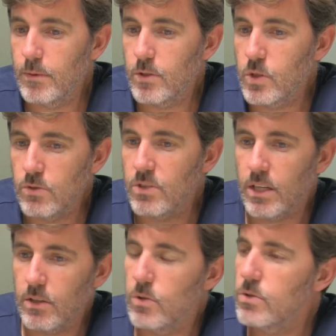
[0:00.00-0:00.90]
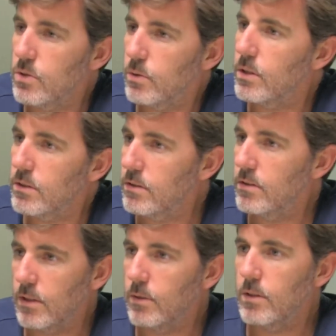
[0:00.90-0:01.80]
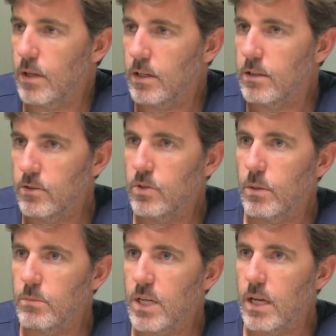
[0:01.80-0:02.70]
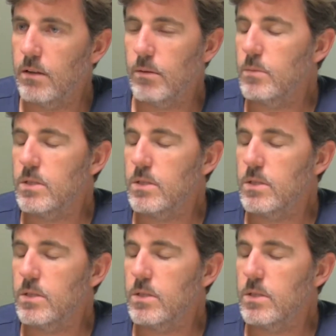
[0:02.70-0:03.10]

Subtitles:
students aren't used to it, so it jumps out at them